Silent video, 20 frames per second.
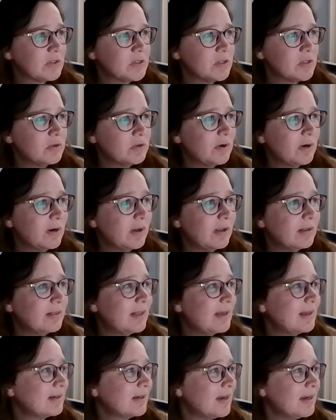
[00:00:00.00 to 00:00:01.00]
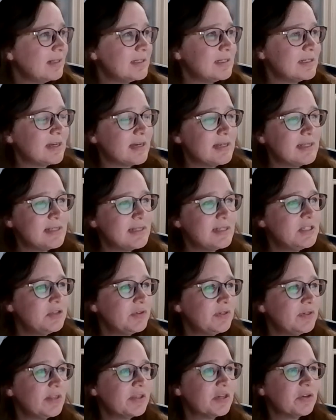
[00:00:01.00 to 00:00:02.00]
so that kind of ties
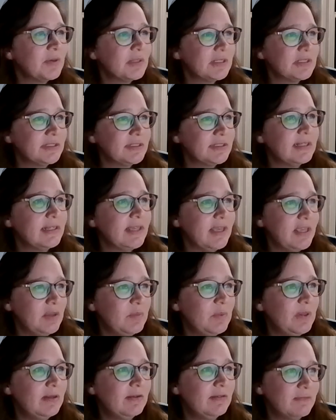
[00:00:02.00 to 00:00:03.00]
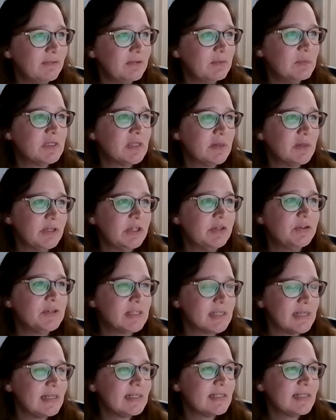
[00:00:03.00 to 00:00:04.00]
into another question that came in from someone who
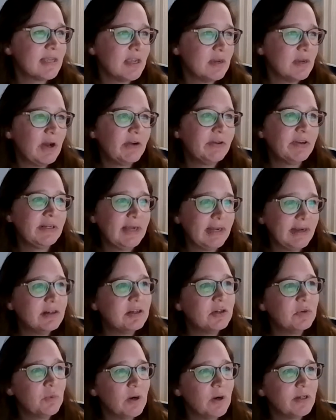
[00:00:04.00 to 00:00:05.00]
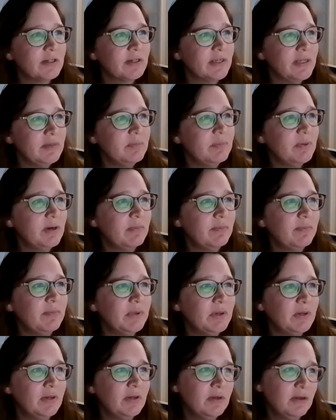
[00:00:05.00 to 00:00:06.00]
was asking about an air to water heat pump
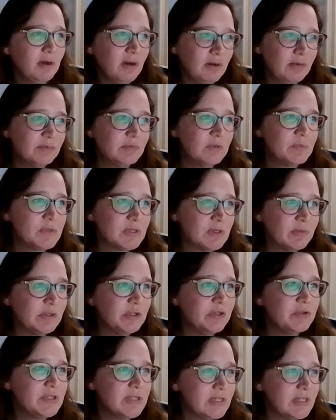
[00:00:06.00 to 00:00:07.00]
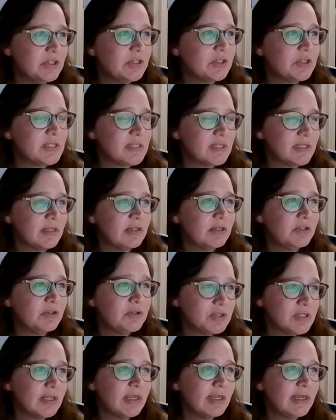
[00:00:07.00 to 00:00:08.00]
um, from someone who's interested in
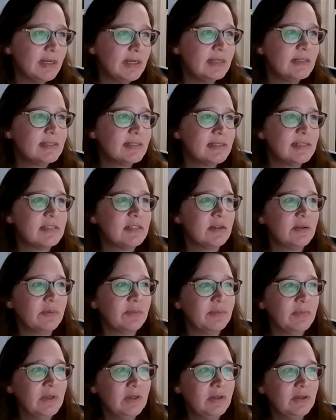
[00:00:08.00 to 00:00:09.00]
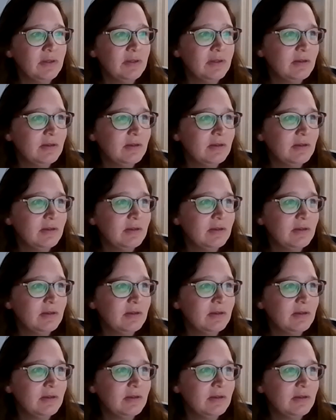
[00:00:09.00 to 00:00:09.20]
using a heating system